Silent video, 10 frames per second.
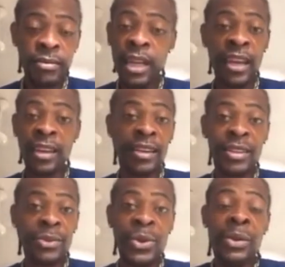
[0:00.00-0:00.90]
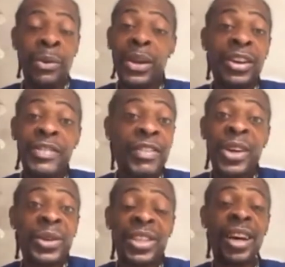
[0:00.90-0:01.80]
Like, we don't even have a
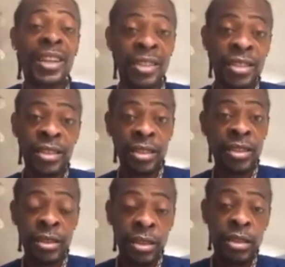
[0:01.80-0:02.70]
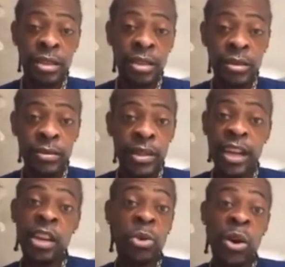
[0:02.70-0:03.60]
good chart.
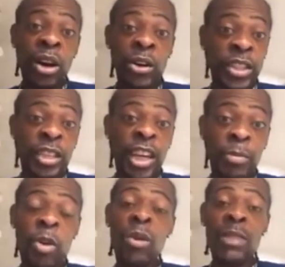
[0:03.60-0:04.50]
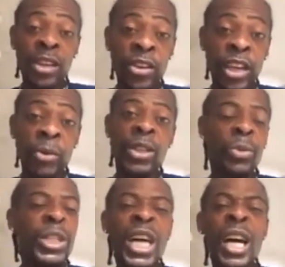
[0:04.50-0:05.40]
And then we want to talk about what big dung here.
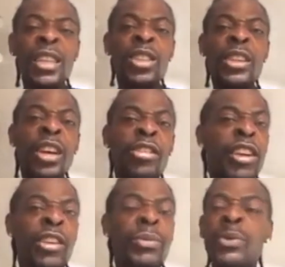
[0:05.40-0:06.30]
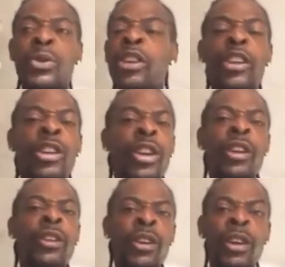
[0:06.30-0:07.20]
Which artist dung here create? No.
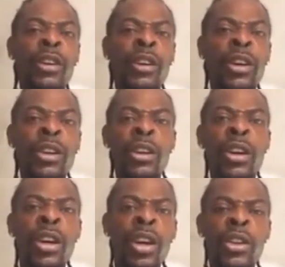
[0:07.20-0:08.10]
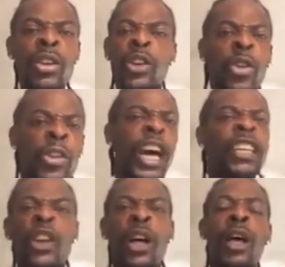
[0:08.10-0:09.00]
None
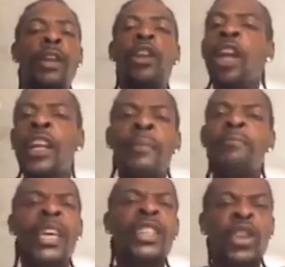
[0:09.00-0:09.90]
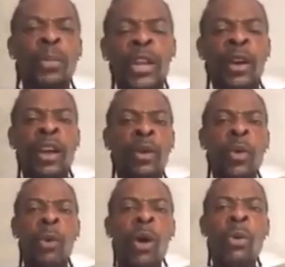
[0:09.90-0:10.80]
of them big something there
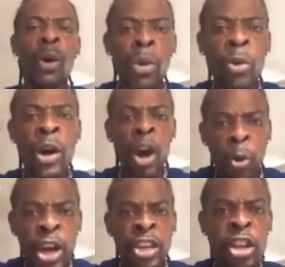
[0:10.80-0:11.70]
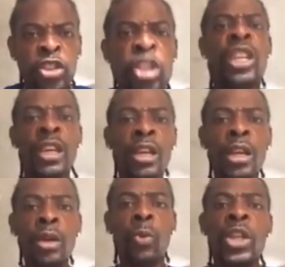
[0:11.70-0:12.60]
where our industry need.
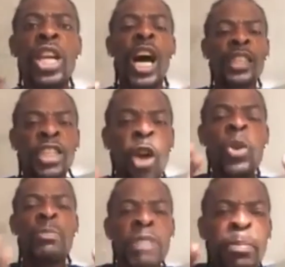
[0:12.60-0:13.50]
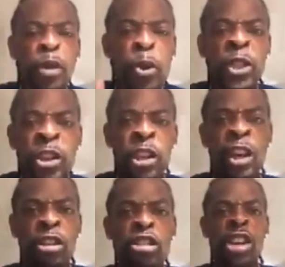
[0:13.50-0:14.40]
Which artist or which big producer dung
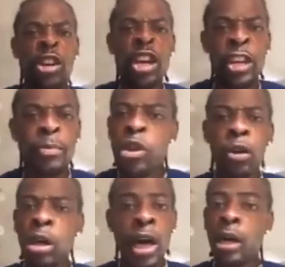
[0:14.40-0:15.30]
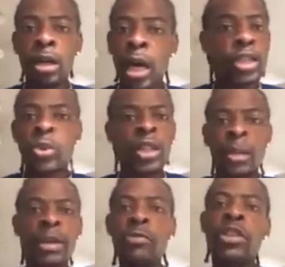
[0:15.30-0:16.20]
here create none of them? No. As soon as
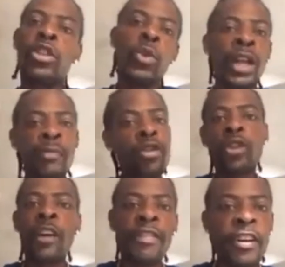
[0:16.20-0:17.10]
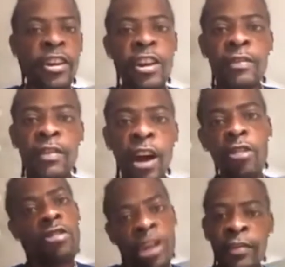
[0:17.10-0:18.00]
them get rich, the whole of them run go far and go live. And
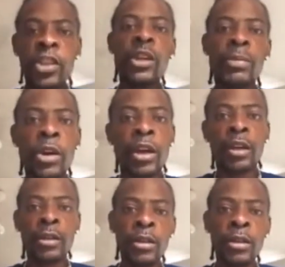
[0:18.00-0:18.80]
run left the youth them dung here.